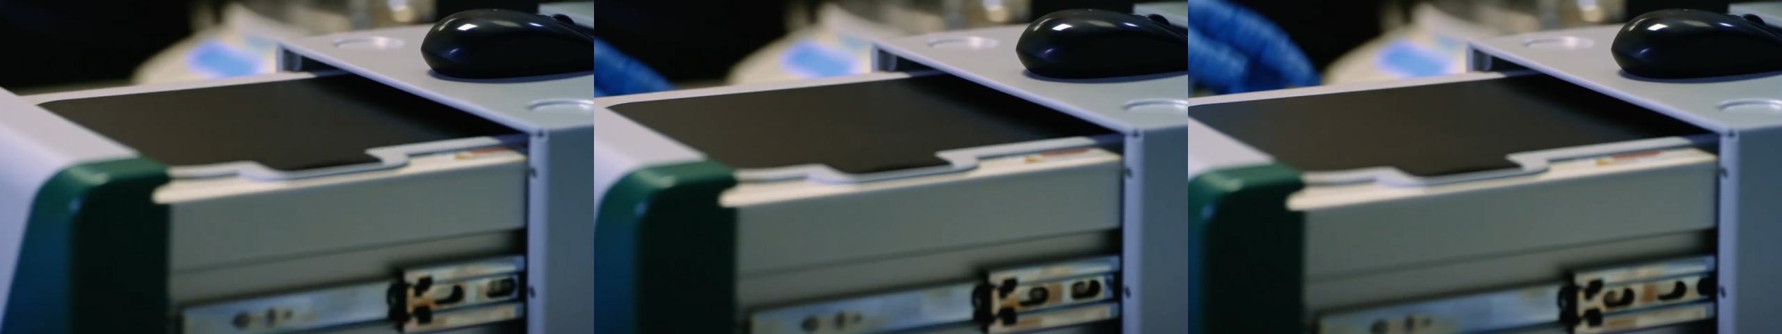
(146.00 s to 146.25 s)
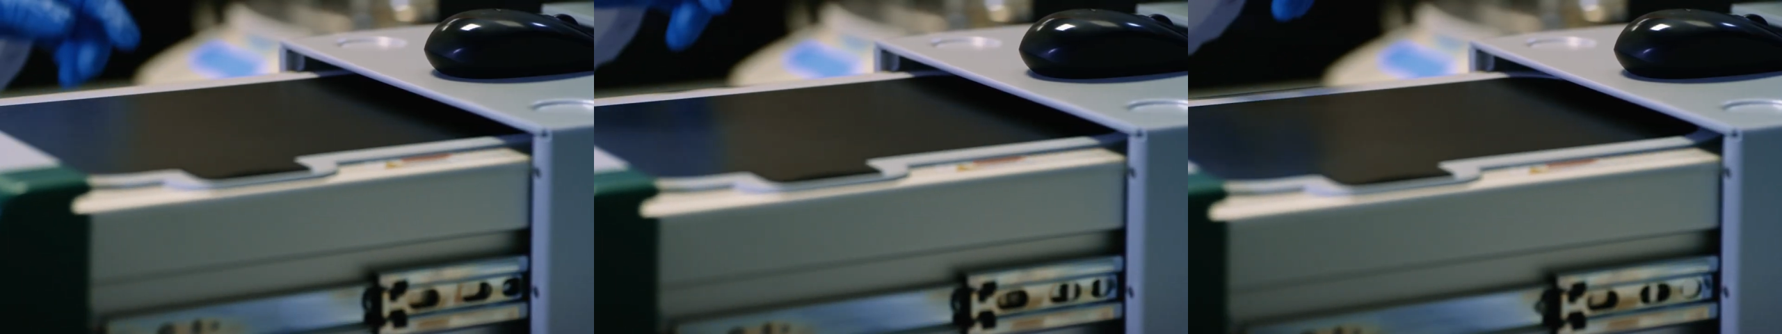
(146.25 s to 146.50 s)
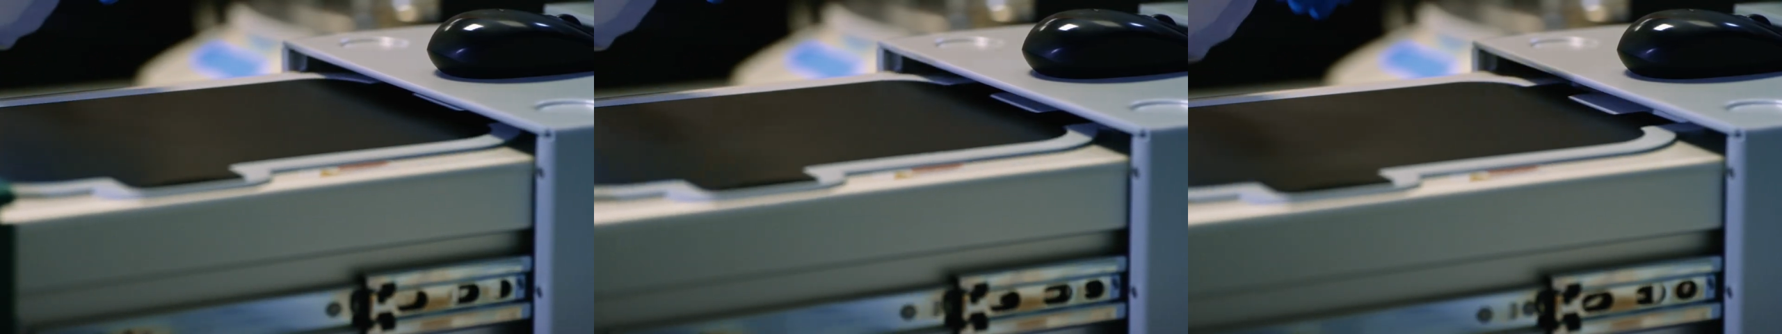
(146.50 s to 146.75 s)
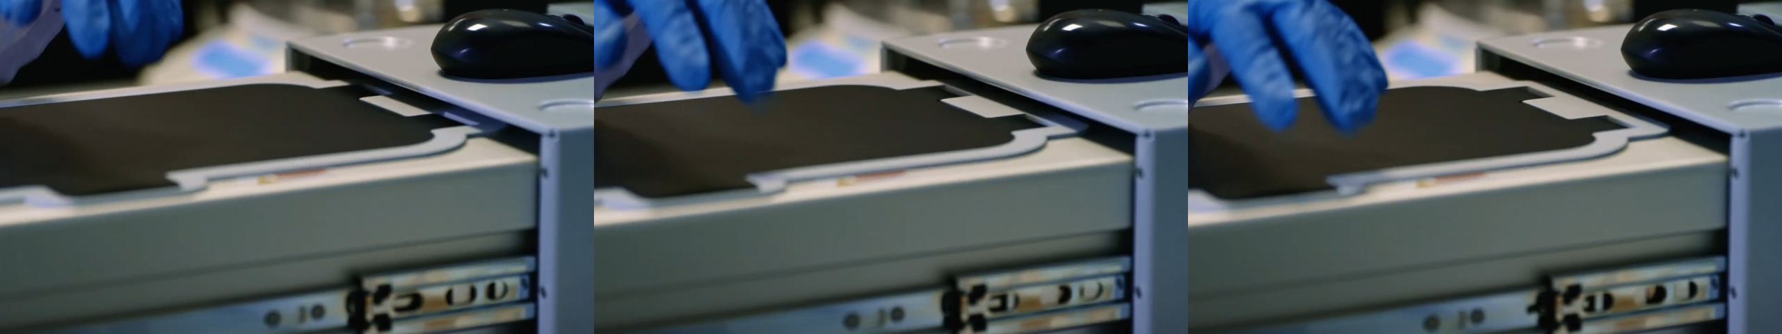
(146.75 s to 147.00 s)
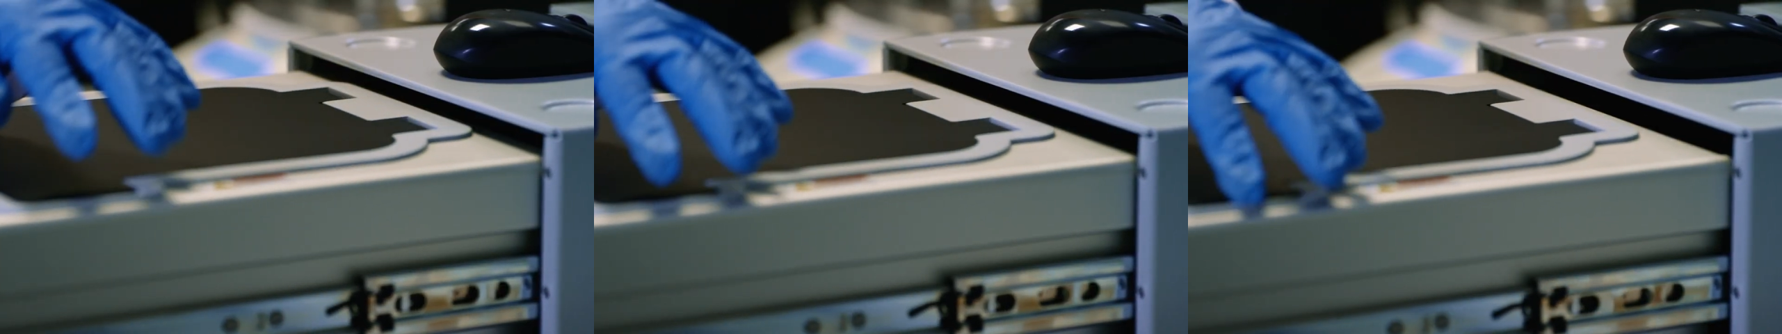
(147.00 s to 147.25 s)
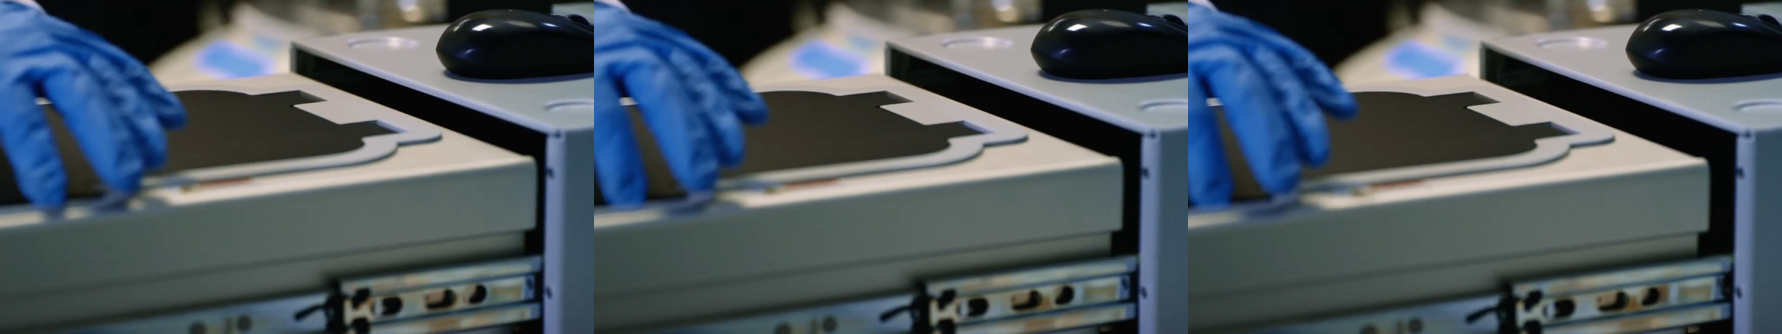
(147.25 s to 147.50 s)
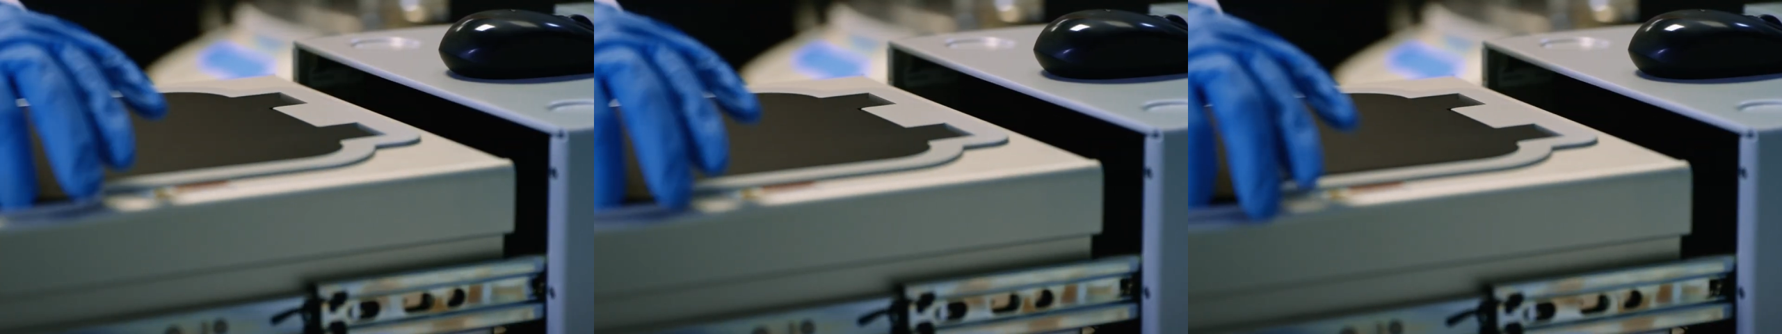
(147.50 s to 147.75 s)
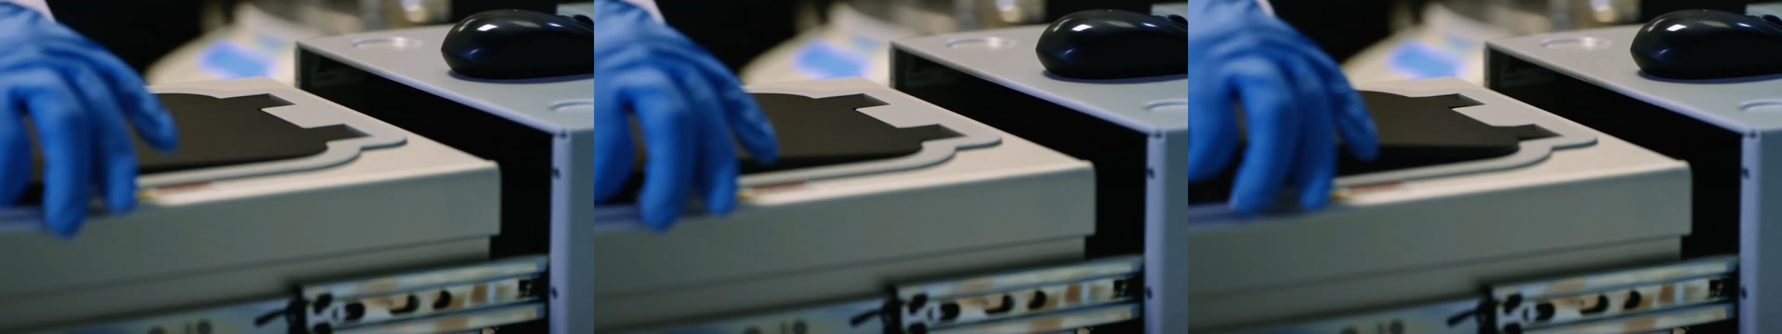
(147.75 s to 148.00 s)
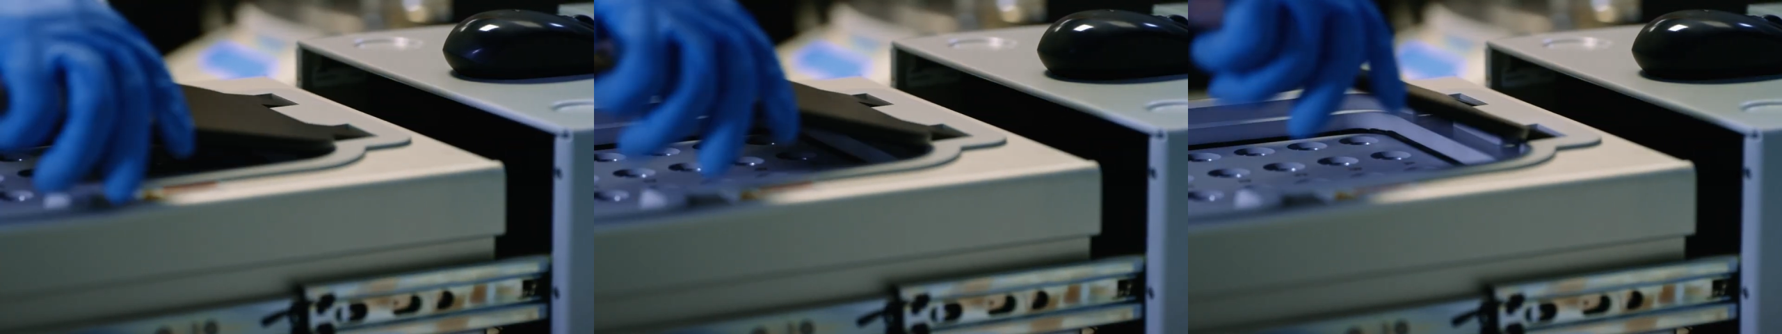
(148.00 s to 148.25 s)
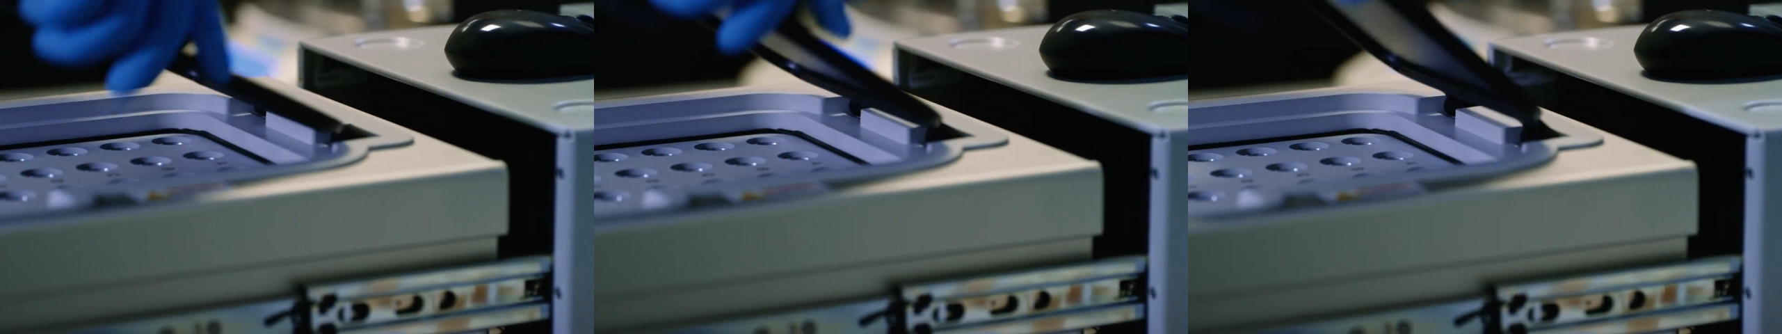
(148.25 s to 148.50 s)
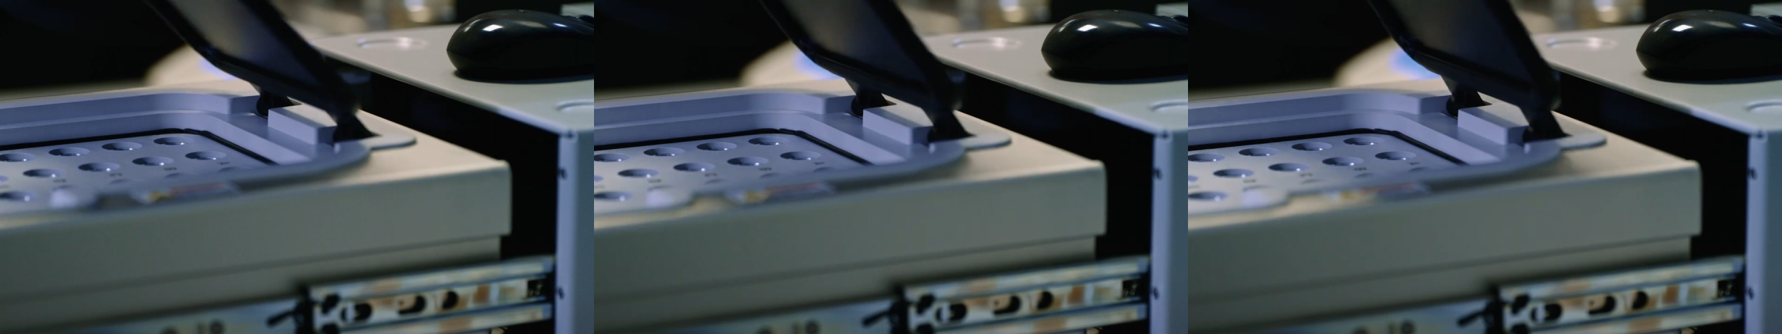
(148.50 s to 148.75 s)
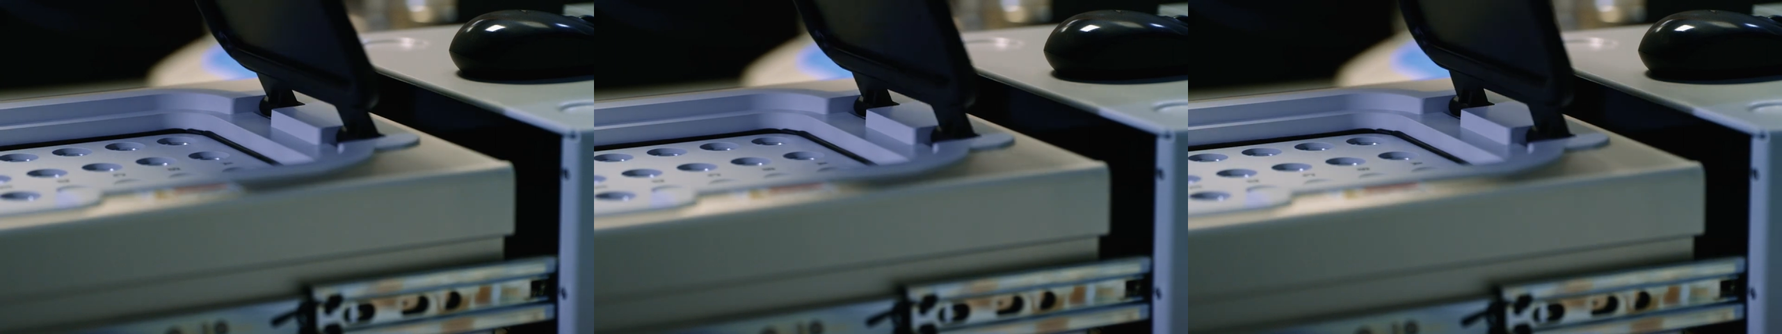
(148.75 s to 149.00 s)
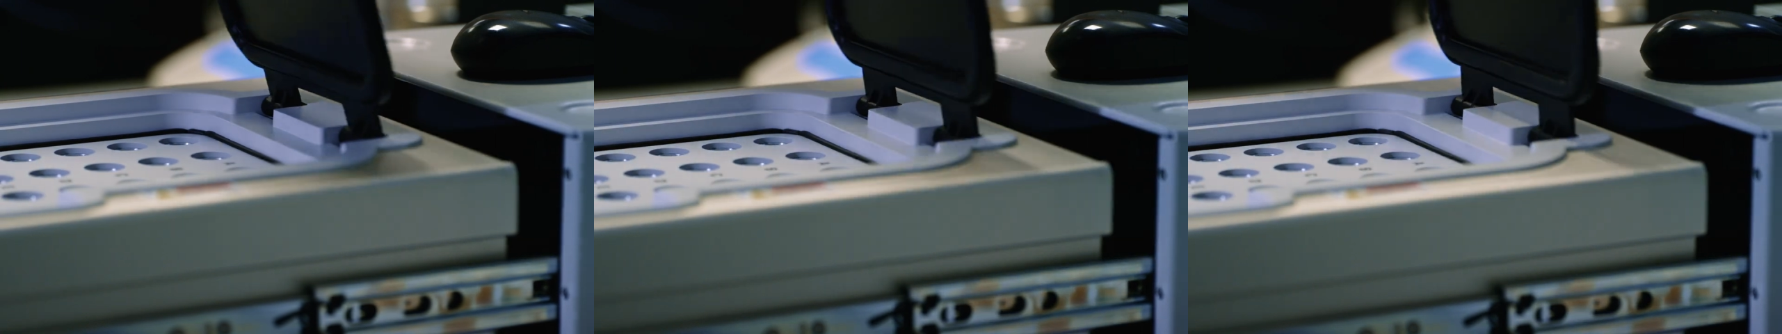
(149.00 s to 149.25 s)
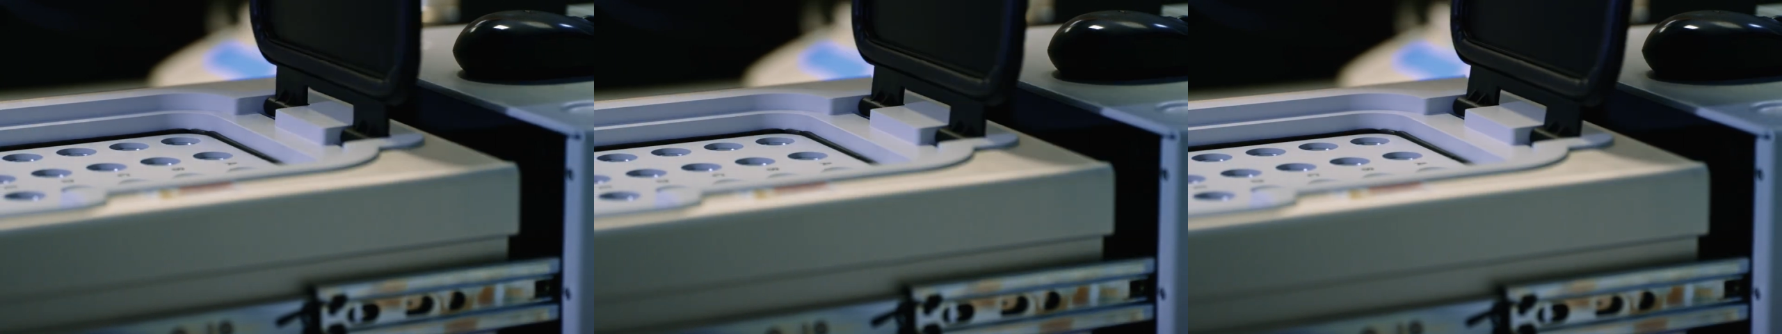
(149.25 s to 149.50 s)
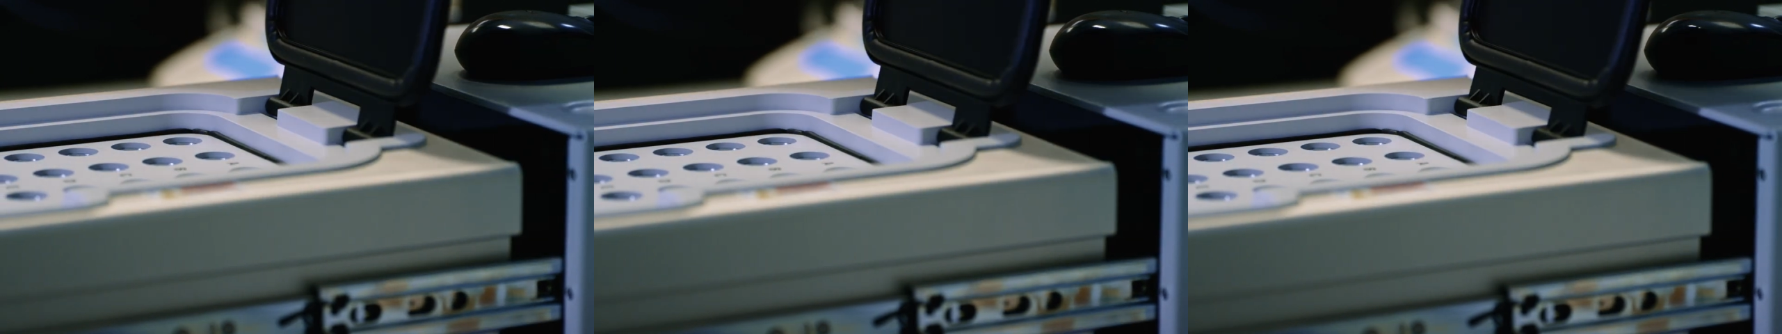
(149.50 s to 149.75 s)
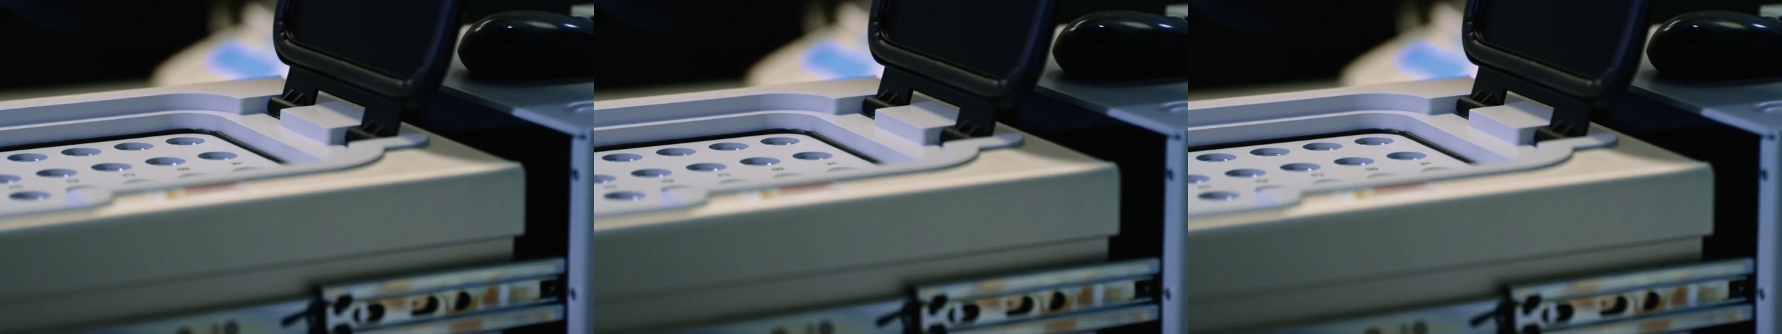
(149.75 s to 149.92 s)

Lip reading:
[unreadable: no face in view]